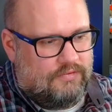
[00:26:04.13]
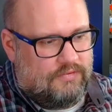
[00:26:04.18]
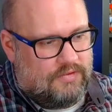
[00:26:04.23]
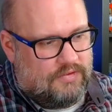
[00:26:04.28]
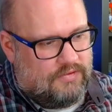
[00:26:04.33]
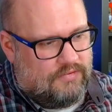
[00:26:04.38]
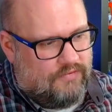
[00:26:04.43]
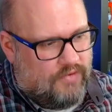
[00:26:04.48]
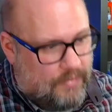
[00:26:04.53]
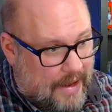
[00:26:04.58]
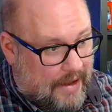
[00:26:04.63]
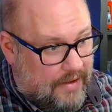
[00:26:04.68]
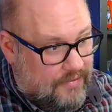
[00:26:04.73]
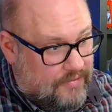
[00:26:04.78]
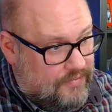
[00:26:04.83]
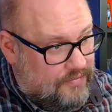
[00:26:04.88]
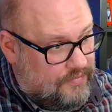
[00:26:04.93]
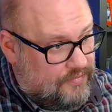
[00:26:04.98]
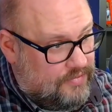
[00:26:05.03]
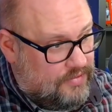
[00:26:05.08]
for me,
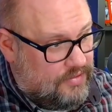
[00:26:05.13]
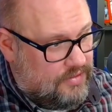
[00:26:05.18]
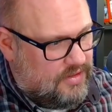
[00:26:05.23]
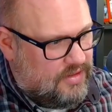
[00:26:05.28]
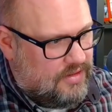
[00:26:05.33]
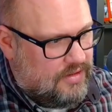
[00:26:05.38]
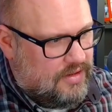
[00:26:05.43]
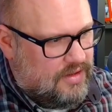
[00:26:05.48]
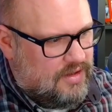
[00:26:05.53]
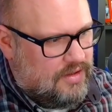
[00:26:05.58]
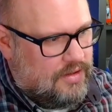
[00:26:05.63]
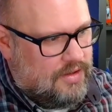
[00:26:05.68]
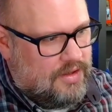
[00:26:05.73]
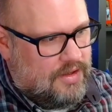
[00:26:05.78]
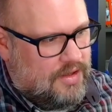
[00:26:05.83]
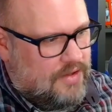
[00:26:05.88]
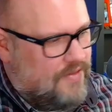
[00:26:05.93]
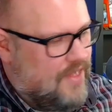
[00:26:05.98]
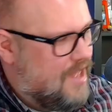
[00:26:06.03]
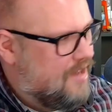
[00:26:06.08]

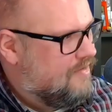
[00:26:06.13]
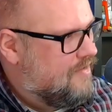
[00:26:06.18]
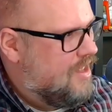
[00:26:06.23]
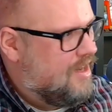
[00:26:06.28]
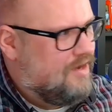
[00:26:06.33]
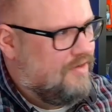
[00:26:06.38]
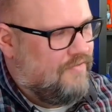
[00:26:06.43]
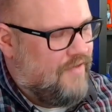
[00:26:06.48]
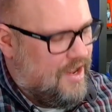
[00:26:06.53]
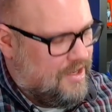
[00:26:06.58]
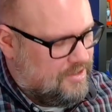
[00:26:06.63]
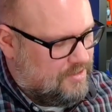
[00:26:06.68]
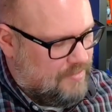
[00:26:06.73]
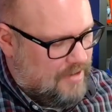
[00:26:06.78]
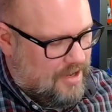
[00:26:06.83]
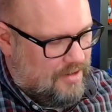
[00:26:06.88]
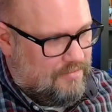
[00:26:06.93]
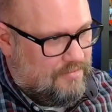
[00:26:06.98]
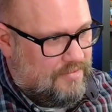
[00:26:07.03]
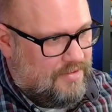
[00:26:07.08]
that advance
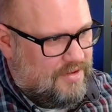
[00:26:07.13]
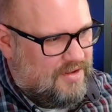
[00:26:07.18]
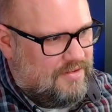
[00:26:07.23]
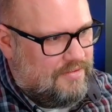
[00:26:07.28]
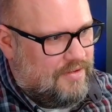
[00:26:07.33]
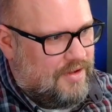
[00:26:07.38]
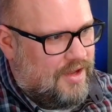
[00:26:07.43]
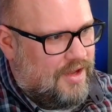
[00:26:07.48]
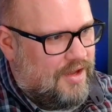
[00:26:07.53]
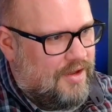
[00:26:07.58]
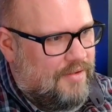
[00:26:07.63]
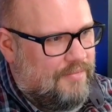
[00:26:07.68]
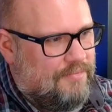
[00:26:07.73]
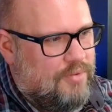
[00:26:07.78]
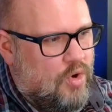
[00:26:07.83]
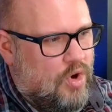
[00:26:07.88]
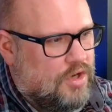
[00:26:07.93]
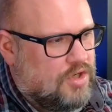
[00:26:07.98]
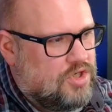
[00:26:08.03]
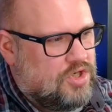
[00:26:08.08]
man
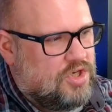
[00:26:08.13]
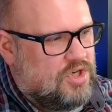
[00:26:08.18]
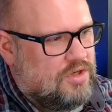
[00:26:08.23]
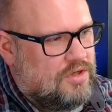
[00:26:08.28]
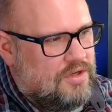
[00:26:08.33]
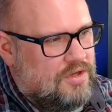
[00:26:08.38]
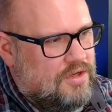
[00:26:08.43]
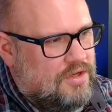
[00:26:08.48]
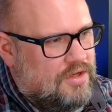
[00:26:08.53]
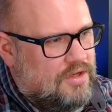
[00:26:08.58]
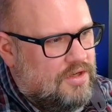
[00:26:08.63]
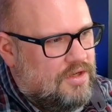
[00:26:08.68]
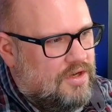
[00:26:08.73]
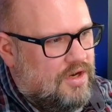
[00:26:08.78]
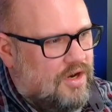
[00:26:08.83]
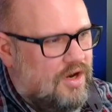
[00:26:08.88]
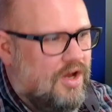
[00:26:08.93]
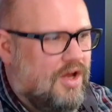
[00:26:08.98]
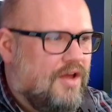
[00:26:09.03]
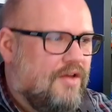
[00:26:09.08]
push.
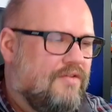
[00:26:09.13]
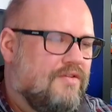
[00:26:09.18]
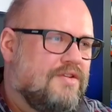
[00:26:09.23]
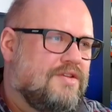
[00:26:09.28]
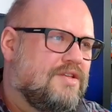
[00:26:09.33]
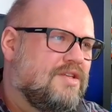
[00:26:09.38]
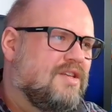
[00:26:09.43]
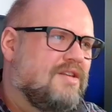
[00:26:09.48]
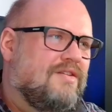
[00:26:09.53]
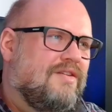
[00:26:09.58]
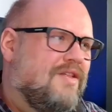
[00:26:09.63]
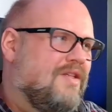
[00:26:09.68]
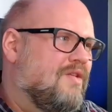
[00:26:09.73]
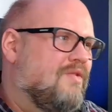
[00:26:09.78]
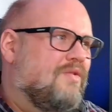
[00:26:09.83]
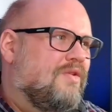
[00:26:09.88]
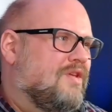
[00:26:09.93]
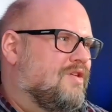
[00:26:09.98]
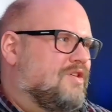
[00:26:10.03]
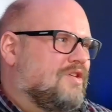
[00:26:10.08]

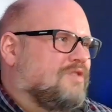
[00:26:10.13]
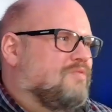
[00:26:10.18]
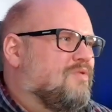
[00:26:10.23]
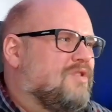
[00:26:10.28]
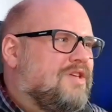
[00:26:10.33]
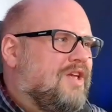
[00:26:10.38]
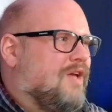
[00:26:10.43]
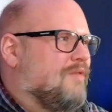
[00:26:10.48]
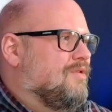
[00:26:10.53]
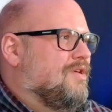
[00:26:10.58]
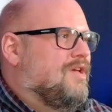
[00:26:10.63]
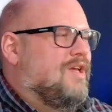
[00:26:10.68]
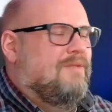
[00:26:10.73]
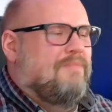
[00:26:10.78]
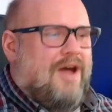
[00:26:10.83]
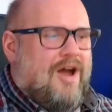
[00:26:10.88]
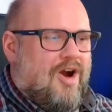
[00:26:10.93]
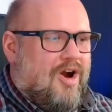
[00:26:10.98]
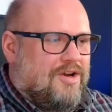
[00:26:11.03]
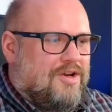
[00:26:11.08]
It was in my
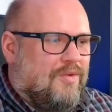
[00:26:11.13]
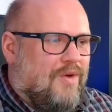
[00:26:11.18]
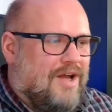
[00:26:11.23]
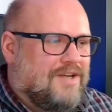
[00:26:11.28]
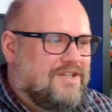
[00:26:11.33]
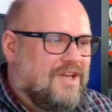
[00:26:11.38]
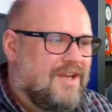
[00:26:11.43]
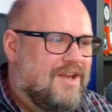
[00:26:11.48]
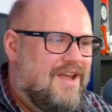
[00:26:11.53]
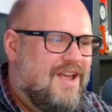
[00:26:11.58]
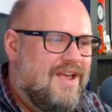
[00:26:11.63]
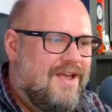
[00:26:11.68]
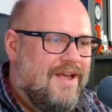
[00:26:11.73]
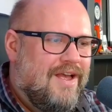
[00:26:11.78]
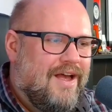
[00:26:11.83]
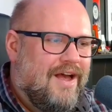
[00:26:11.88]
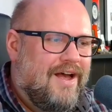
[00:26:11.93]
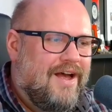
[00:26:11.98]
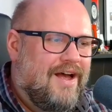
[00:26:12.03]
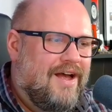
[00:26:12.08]
heart to watch it.
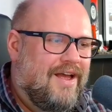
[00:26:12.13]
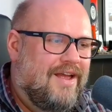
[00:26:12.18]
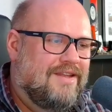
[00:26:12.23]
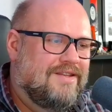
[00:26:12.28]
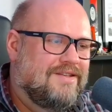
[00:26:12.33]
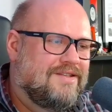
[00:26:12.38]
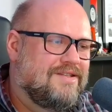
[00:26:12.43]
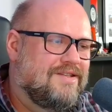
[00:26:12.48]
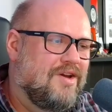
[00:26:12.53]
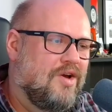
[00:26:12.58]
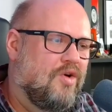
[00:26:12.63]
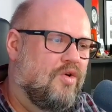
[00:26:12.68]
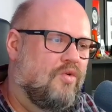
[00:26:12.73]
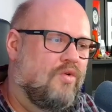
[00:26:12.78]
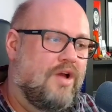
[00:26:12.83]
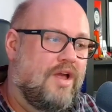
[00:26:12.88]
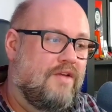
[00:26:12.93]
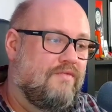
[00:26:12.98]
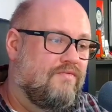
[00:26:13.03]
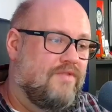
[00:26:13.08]
And so
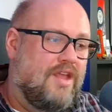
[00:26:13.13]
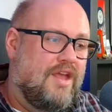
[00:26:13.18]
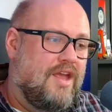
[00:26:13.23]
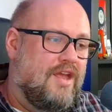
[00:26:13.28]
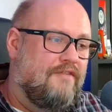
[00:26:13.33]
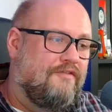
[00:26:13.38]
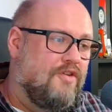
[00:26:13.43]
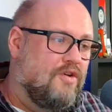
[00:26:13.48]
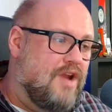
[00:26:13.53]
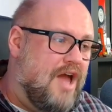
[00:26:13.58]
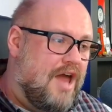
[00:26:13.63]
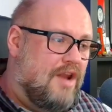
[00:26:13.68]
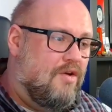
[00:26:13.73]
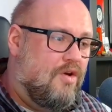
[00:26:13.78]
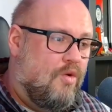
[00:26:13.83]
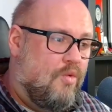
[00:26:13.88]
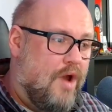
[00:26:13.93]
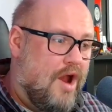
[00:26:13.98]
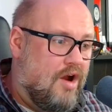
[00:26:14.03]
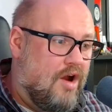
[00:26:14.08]
if you're not
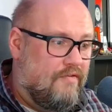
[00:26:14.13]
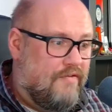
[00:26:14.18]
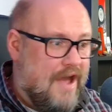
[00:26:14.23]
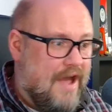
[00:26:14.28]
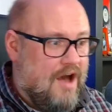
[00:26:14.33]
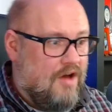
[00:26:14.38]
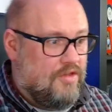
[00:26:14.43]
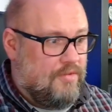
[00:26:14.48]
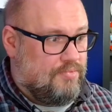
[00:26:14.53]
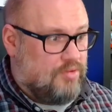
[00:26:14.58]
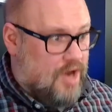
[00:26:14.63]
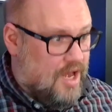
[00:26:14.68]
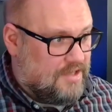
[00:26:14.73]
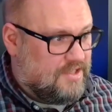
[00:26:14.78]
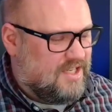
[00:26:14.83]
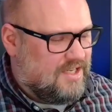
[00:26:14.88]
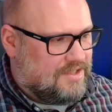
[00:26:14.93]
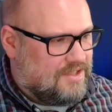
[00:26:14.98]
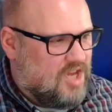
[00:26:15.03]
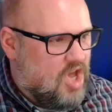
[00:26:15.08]
aware of how the
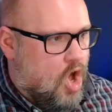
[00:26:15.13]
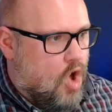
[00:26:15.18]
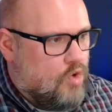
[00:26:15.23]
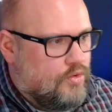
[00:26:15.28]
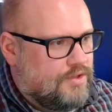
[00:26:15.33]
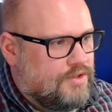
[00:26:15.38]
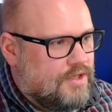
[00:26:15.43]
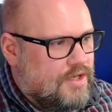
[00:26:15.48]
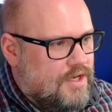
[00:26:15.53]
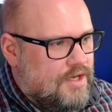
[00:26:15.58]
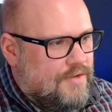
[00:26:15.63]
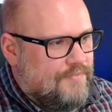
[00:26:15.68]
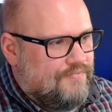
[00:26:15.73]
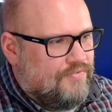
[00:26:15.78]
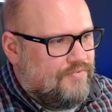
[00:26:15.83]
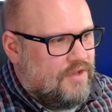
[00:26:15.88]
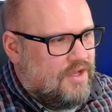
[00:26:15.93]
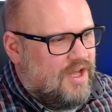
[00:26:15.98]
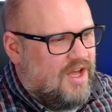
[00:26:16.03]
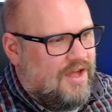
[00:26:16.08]
process goes,
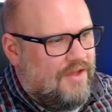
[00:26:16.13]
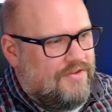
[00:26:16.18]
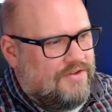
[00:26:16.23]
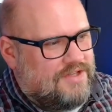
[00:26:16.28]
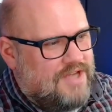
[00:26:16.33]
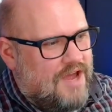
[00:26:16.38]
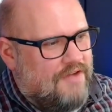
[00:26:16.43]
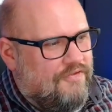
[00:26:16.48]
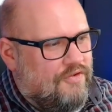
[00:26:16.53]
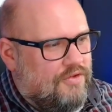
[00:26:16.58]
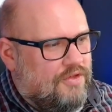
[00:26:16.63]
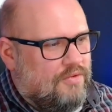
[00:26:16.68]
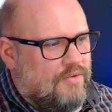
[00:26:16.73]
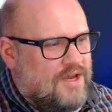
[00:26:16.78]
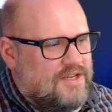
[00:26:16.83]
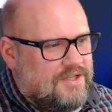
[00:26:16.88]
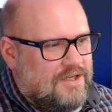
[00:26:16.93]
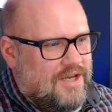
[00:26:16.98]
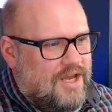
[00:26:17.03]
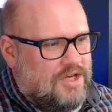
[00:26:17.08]
the death or the
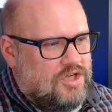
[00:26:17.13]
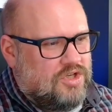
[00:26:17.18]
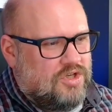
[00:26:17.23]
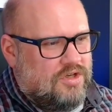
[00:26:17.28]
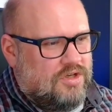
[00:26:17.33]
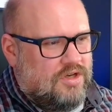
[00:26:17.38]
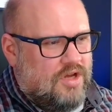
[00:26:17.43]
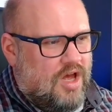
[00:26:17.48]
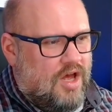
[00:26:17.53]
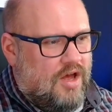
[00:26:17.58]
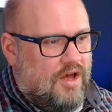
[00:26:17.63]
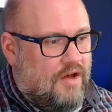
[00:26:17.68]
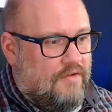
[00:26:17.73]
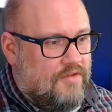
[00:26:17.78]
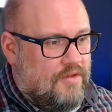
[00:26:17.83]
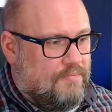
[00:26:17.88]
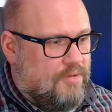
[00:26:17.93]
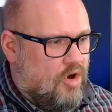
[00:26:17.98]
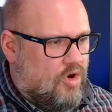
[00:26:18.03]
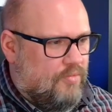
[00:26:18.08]
resignation of the
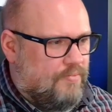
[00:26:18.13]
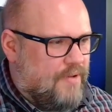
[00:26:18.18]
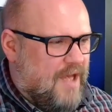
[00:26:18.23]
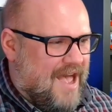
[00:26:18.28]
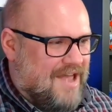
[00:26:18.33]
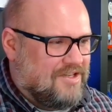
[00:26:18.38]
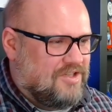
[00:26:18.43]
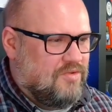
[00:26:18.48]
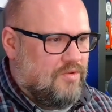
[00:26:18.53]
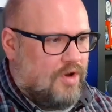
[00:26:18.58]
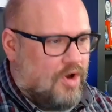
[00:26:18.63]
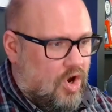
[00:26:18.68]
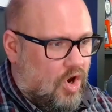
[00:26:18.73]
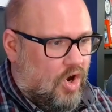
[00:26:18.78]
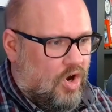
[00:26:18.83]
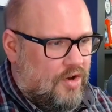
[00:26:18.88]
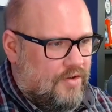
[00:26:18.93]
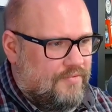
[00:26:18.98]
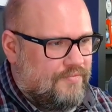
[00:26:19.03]
Pope has to occur,